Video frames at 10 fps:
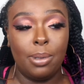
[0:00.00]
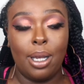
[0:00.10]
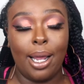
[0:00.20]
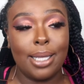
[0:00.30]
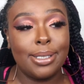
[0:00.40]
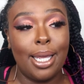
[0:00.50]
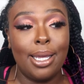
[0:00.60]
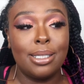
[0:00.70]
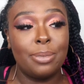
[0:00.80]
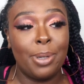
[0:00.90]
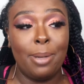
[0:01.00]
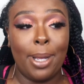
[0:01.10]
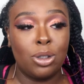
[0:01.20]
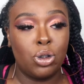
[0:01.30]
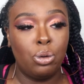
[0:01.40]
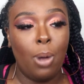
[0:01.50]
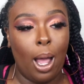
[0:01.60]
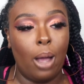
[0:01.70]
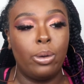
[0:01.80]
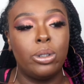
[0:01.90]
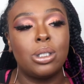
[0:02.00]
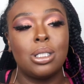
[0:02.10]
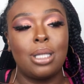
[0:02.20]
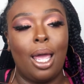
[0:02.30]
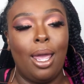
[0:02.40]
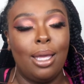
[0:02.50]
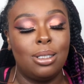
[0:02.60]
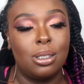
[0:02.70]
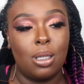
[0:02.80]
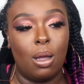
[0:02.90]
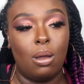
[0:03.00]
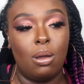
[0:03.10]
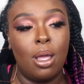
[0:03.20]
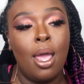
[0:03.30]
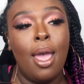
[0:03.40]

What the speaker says: like I said, it's been about 2 hours since I had this on,